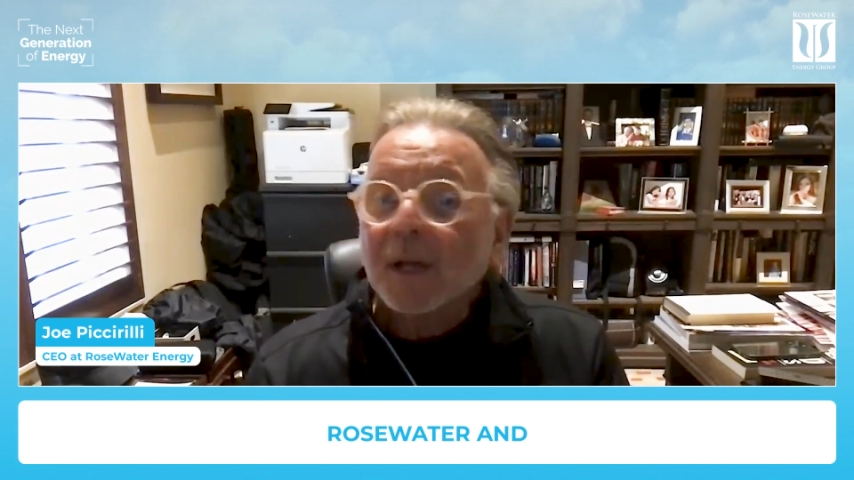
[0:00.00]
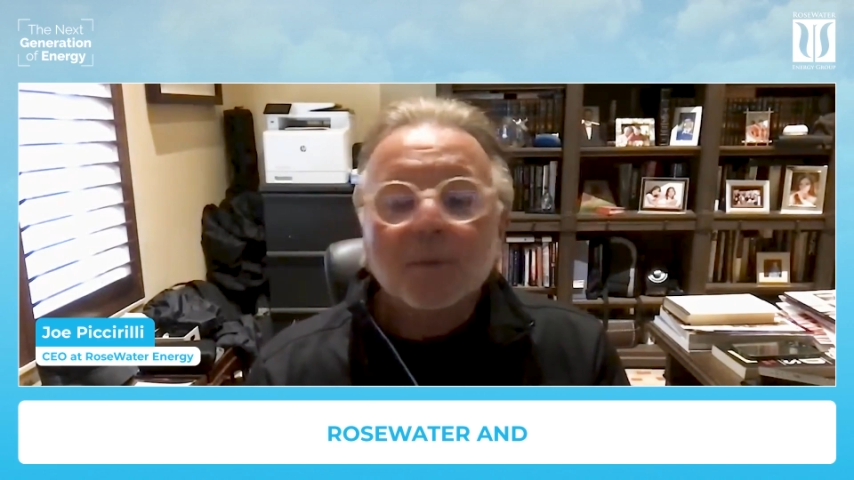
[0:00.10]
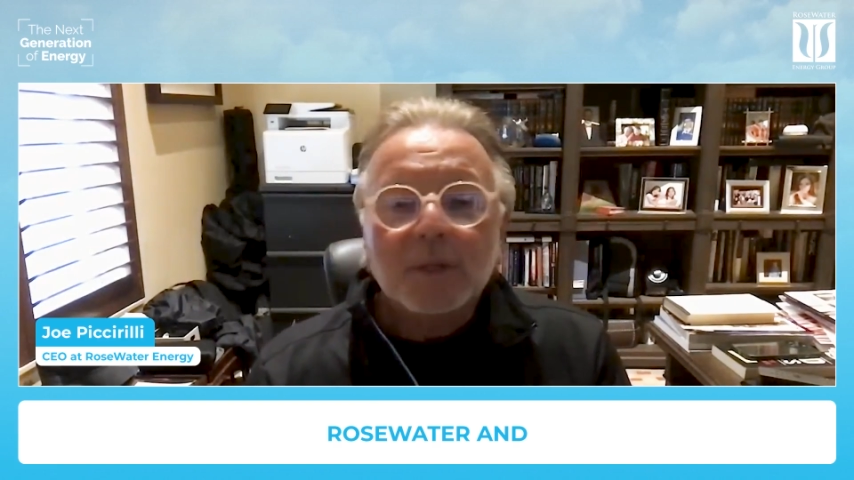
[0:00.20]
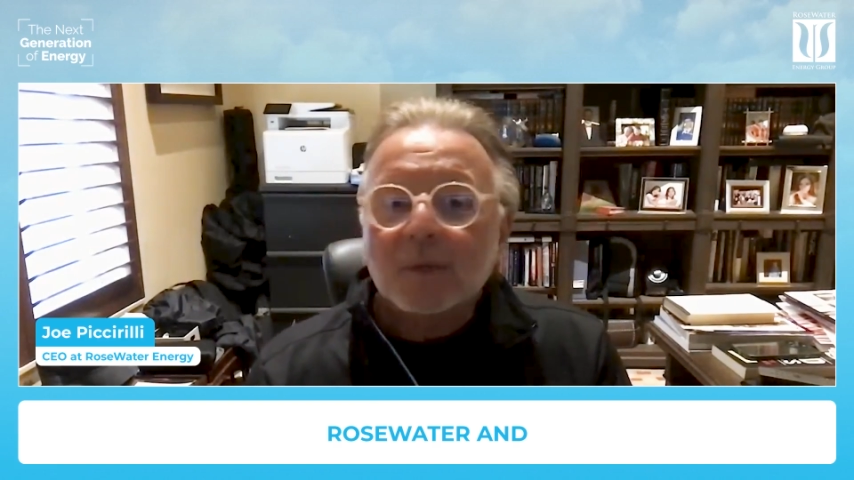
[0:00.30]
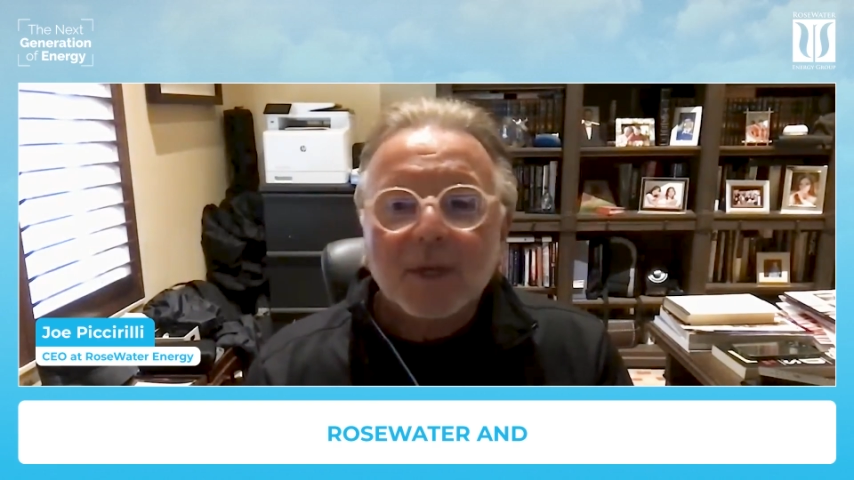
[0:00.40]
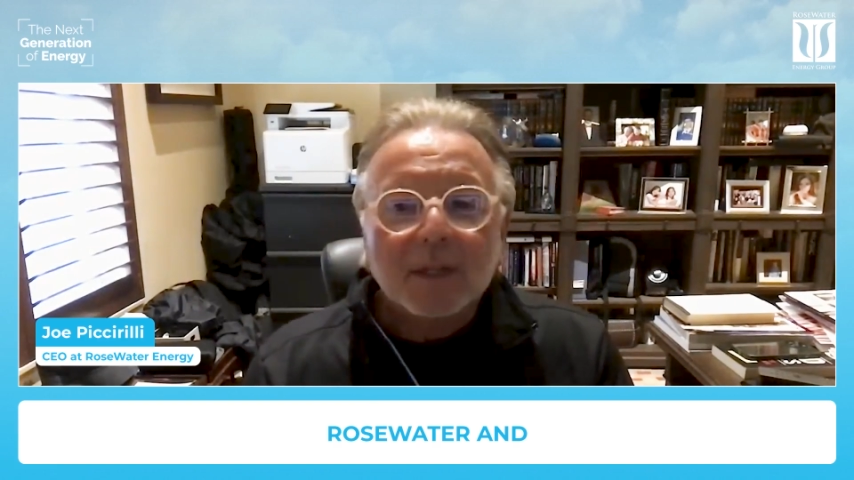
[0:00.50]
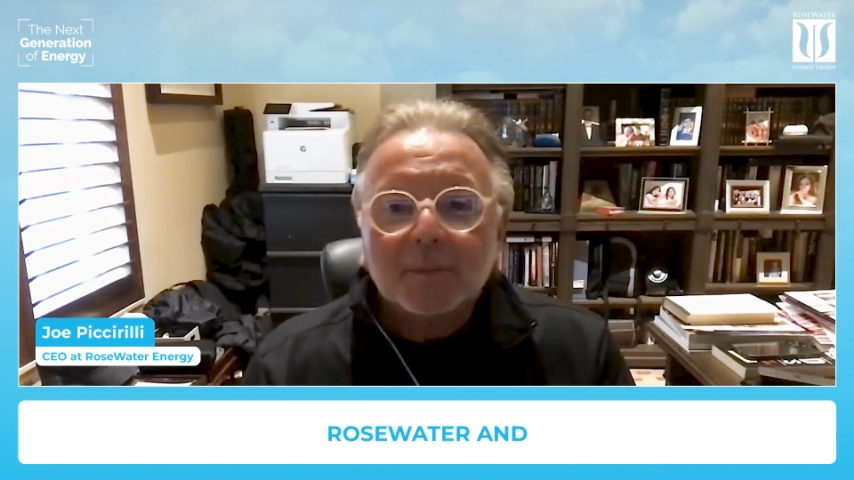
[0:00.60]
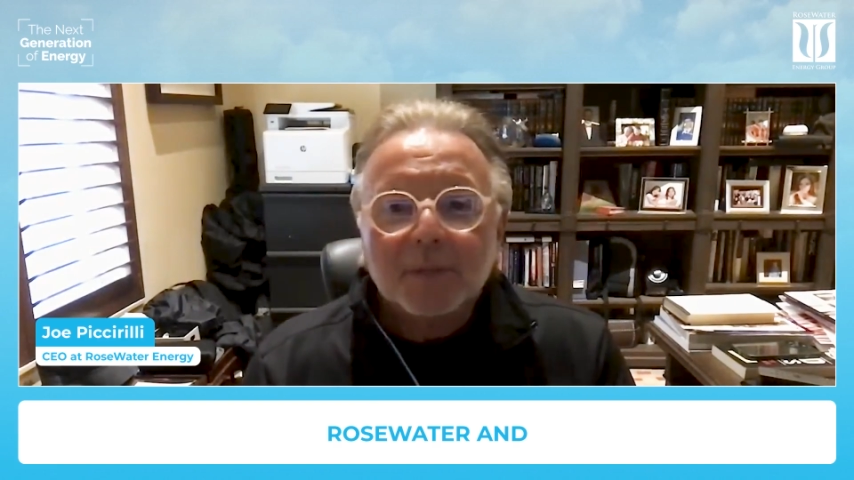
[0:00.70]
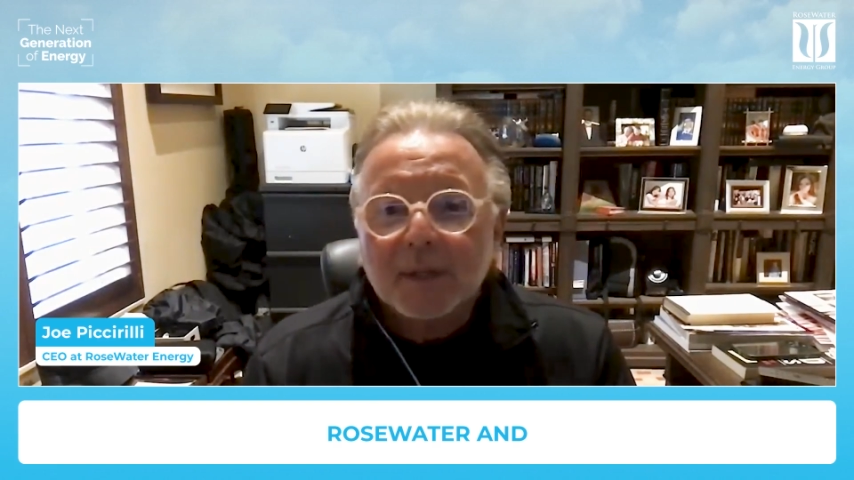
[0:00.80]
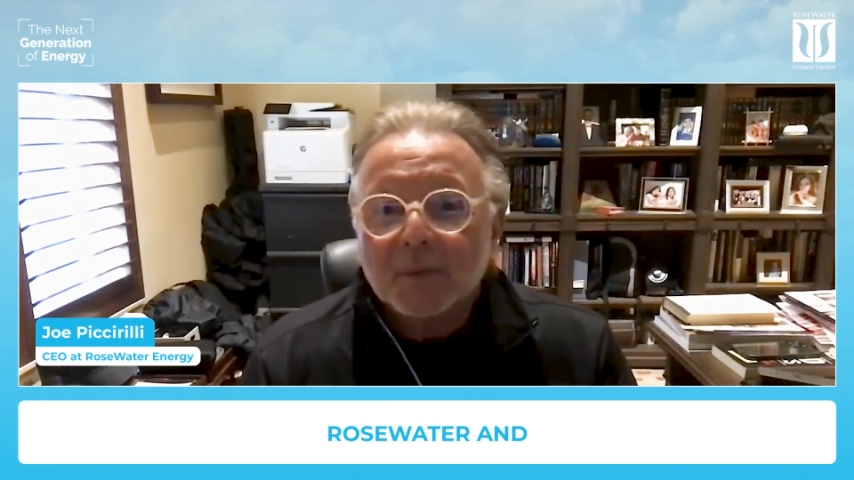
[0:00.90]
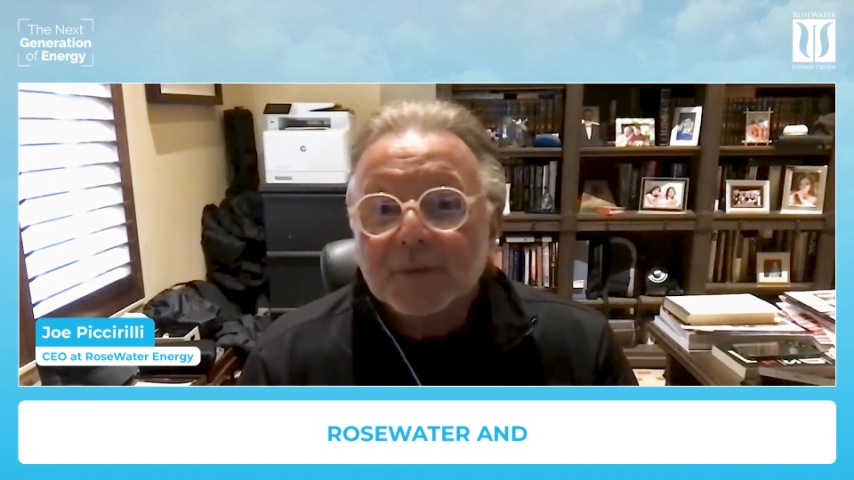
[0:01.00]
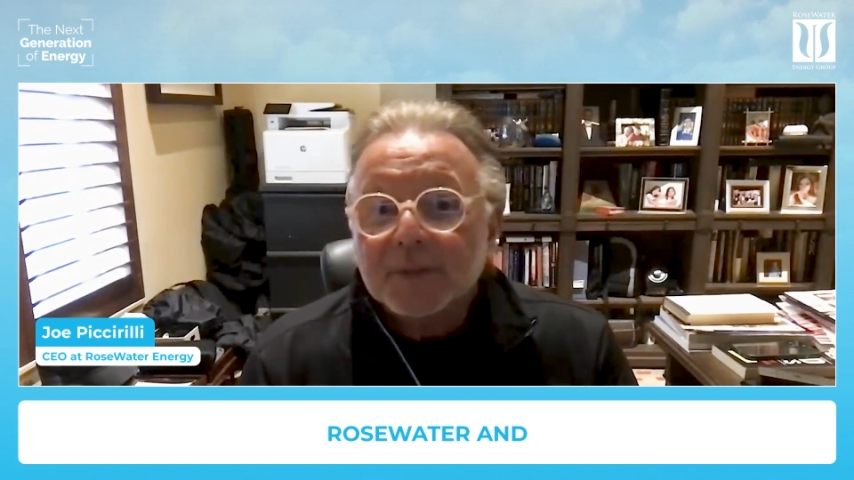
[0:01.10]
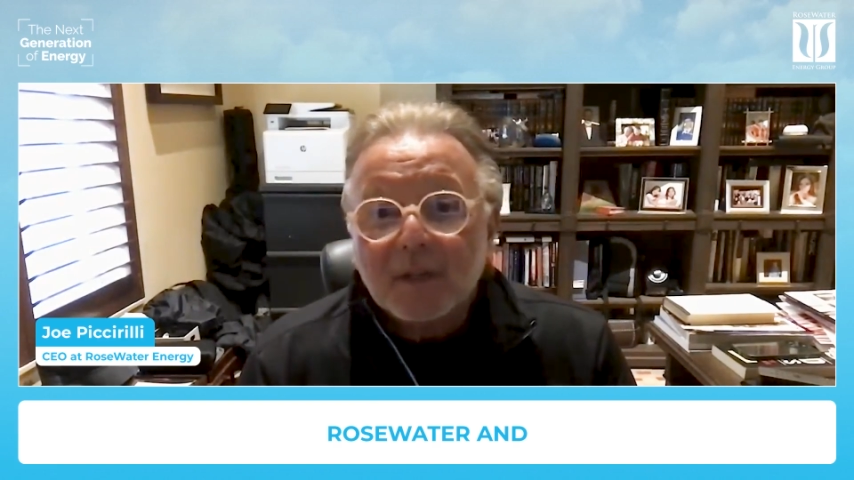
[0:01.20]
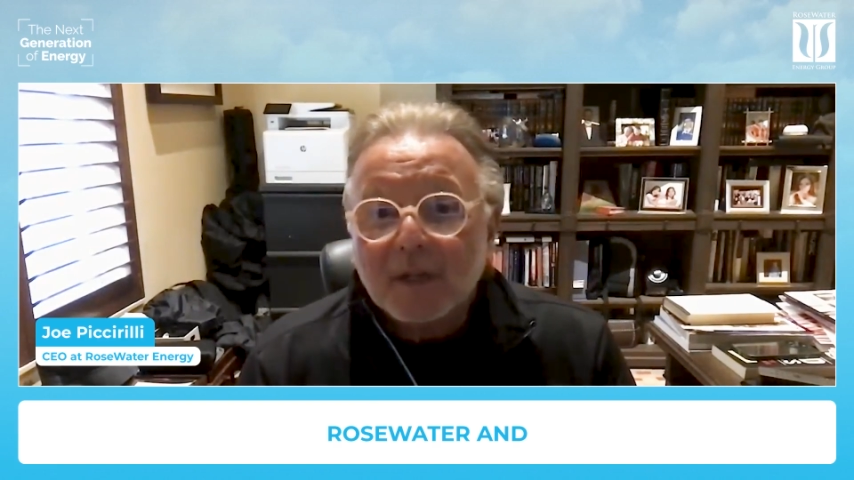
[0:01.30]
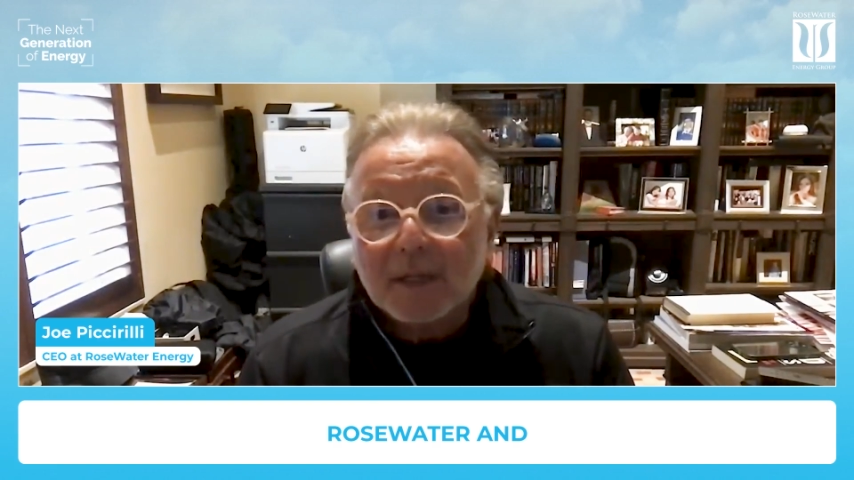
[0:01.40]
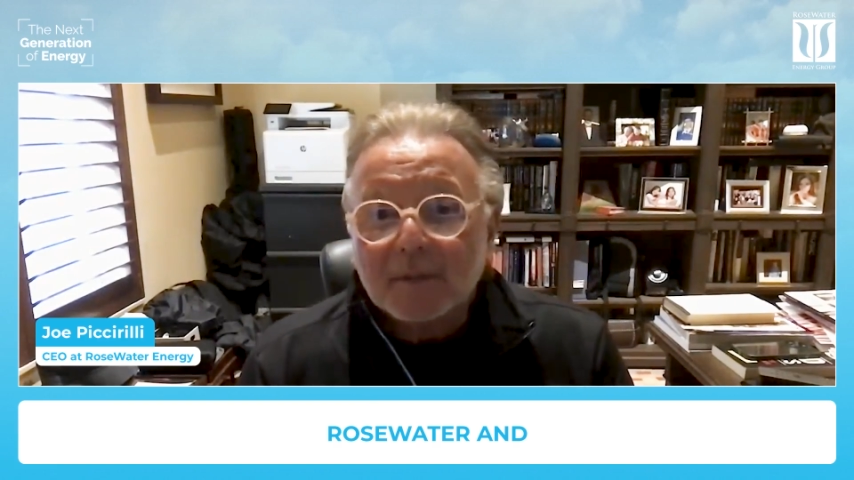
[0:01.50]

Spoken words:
And we create the plan with the client.